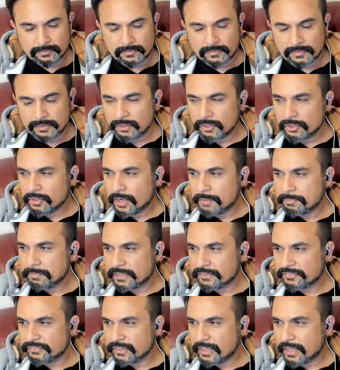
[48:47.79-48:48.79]
No, I'm
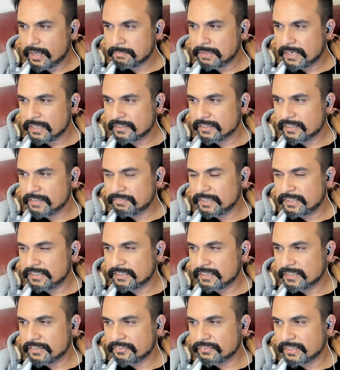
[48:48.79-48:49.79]
not. I'm not
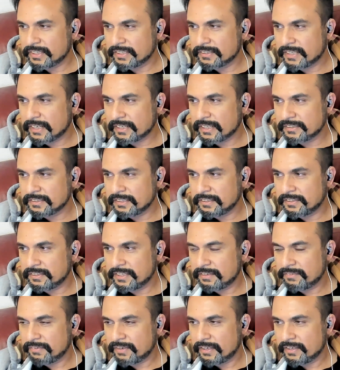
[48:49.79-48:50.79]
definitely not saying that. I think
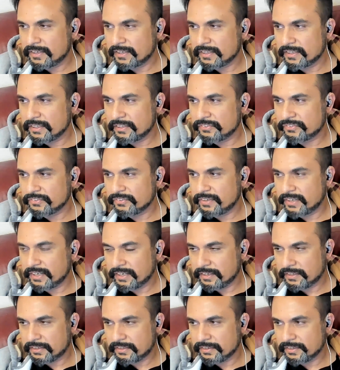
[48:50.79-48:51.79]
real world is
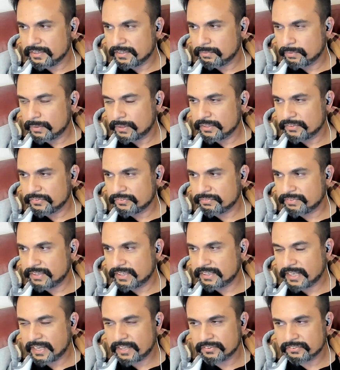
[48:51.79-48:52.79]
great. Real world is
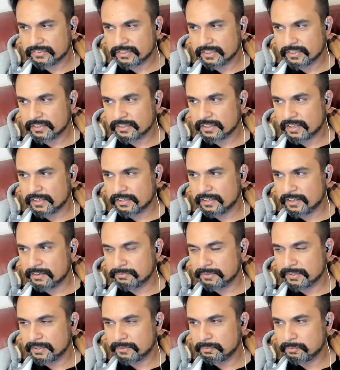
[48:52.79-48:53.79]
fantastic. I love
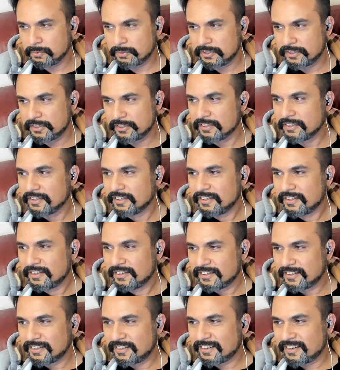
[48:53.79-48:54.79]
real world.
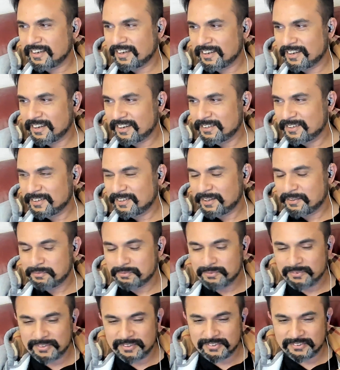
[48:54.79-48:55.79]
I
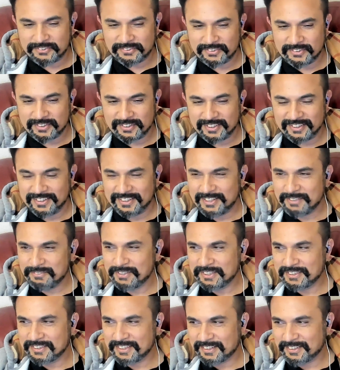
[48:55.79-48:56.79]
love
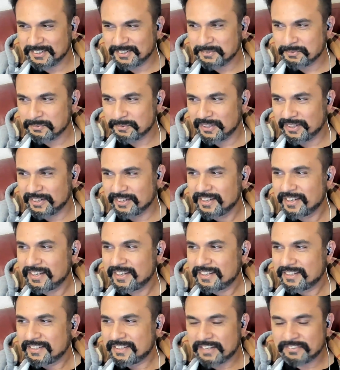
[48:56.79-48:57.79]
living in the real world.
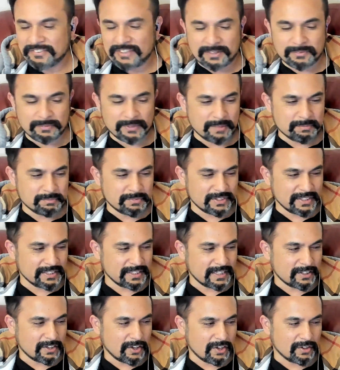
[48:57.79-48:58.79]
That's not what I'm
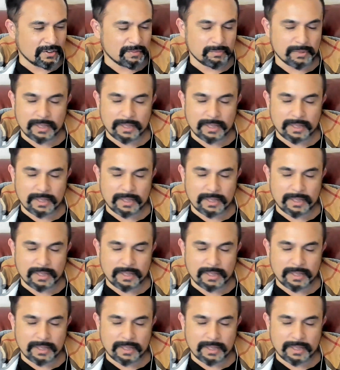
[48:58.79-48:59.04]
saying at all.